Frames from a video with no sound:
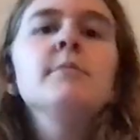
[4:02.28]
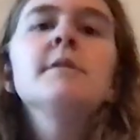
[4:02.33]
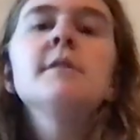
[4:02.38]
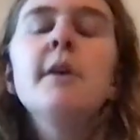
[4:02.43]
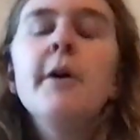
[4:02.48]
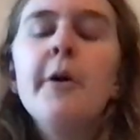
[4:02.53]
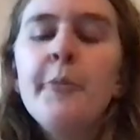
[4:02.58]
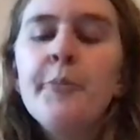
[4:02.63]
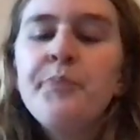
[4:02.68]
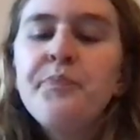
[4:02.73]

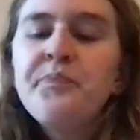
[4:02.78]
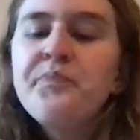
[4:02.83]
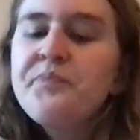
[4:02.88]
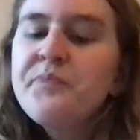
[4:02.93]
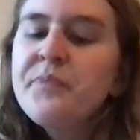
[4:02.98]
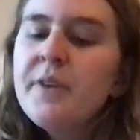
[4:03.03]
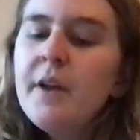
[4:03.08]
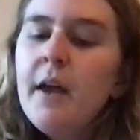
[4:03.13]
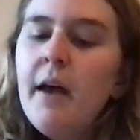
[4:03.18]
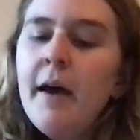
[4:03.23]
So,
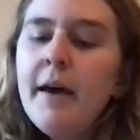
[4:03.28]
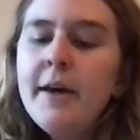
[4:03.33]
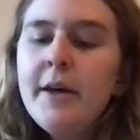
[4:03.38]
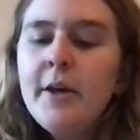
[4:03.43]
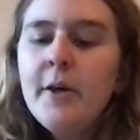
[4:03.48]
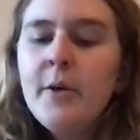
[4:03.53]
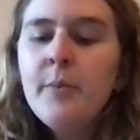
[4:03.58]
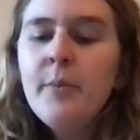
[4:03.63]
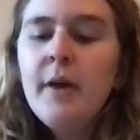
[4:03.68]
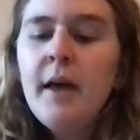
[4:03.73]

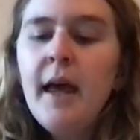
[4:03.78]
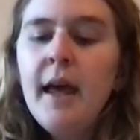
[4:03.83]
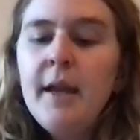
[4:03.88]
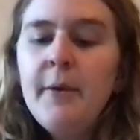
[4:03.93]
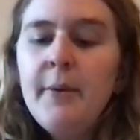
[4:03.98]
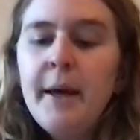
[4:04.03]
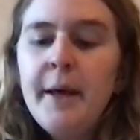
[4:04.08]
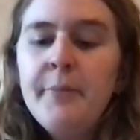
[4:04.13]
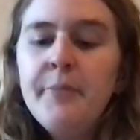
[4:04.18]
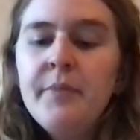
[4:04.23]

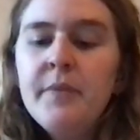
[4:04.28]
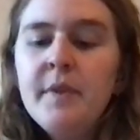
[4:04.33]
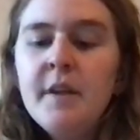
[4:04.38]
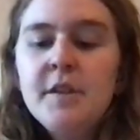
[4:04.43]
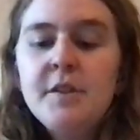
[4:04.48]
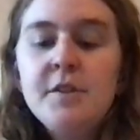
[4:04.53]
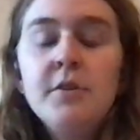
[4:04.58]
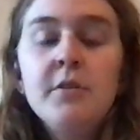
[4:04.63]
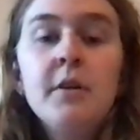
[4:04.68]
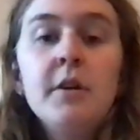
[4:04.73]
anyway,
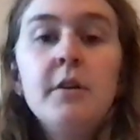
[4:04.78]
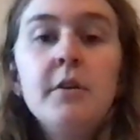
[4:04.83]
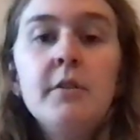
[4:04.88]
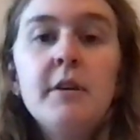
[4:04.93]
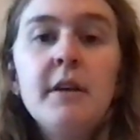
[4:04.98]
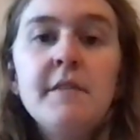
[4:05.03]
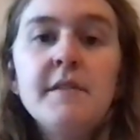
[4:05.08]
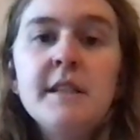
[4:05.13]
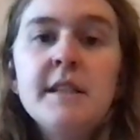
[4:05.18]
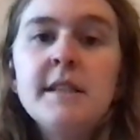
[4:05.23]
Natsuko
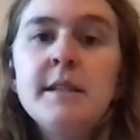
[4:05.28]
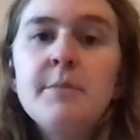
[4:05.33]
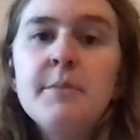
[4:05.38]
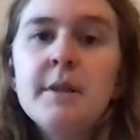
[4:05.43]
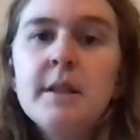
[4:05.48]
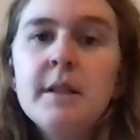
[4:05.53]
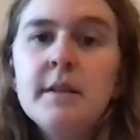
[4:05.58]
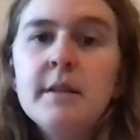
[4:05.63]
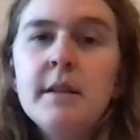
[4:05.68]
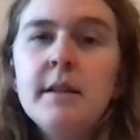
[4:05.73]
gives us
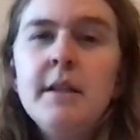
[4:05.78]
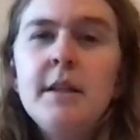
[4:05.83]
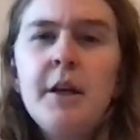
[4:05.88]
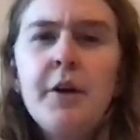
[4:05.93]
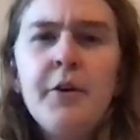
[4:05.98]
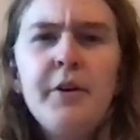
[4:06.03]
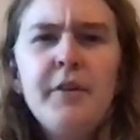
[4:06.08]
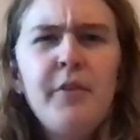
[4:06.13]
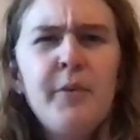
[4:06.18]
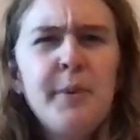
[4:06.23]
some, you
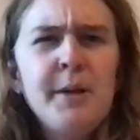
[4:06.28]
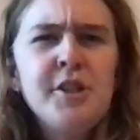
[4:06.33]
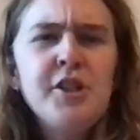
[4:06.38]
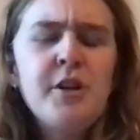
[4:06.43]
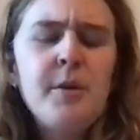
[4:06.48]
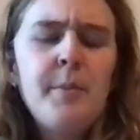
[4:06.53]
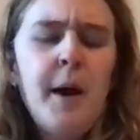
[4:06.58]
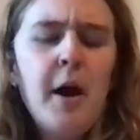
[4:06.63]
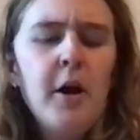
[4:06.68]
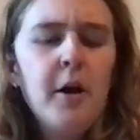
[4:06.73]
know,
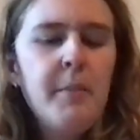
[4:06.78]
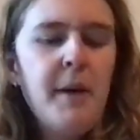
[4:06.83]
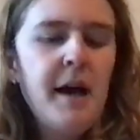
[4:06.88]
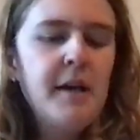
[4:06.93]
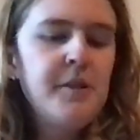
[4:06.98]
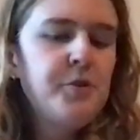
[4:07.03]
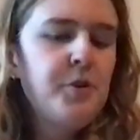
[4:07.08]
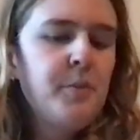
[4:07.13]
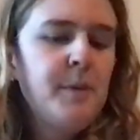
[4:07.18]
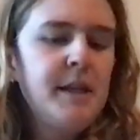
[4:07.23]
information about her
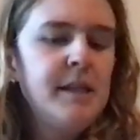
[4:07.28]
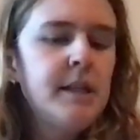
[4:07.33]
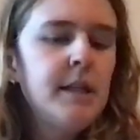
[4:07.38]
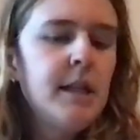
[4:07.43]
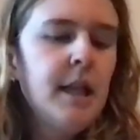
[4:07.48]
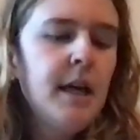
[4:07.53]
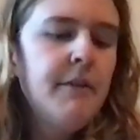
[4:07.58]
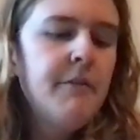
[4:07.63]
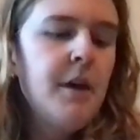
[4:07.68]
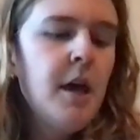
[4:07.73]
past romantic
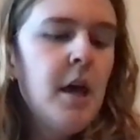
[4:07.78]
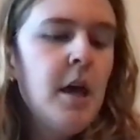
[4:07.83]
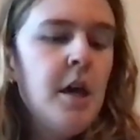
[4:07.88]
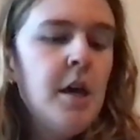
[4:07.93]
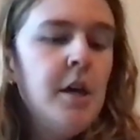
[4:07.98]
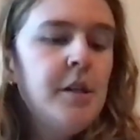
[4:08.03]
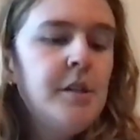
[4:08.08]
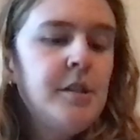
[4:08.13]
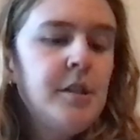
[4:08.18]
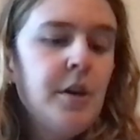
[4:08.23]
life.
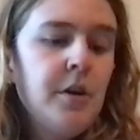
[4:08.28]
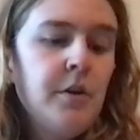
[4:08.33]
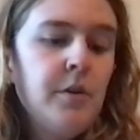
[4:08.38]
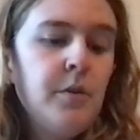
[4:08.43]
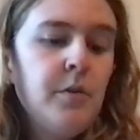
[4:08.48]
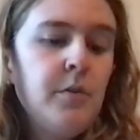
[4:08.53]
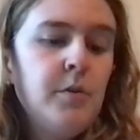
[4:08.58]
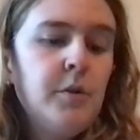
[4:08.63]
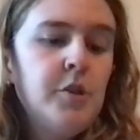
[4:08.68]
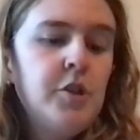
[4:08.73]

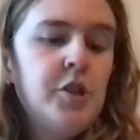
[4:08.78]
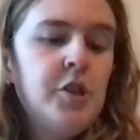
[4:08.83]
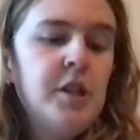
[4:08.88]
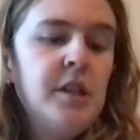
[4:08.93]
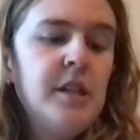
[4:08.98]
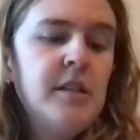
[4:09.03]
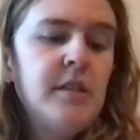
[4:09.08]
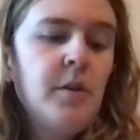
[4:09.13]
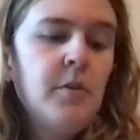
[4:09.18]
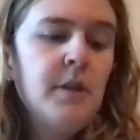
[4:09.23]
So
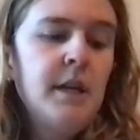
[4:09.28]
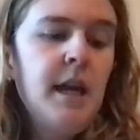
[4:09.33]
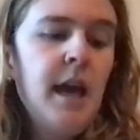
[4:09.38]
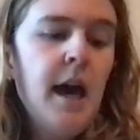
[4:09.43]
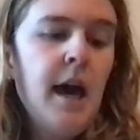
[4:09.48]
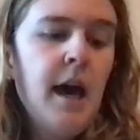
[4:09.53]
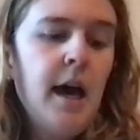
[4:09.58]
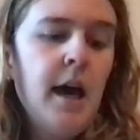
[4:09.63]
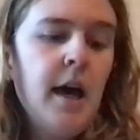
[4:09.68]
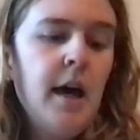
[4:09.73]
she's only
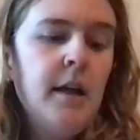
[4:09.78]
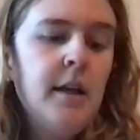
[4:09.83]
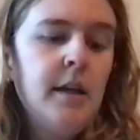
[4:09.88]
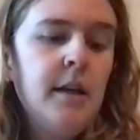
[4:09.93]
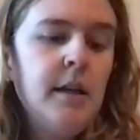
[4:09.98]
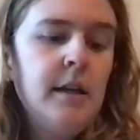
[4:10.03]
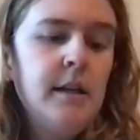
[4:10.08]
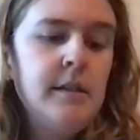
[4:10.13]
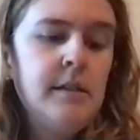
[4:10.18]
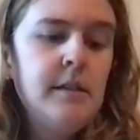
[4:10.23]

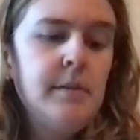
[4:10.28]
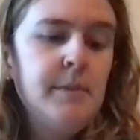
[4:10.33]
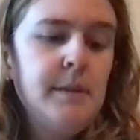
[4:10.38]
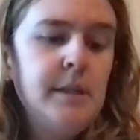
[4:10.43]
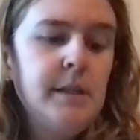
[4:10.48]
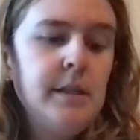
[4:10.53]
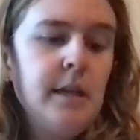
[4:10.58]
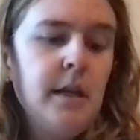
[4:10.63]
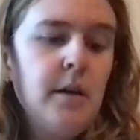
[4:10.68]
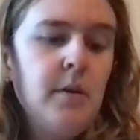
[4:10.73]
had
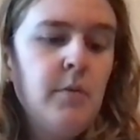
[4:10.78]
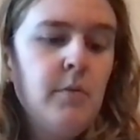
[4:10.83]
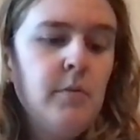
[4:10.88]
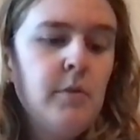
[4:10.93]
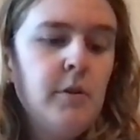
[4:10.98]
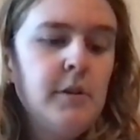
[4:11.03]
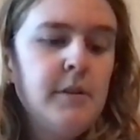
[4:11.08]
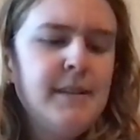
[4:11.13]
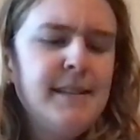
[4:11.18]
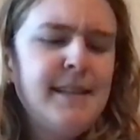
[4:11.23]
intimacy
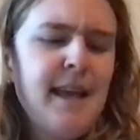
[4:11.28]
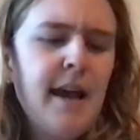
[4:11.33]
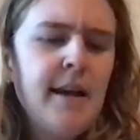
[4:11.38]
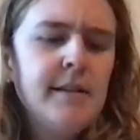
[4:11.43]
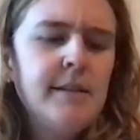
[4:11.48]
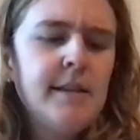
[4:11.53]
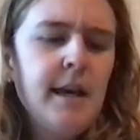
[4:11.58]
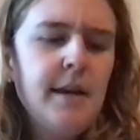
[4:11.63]
or sex.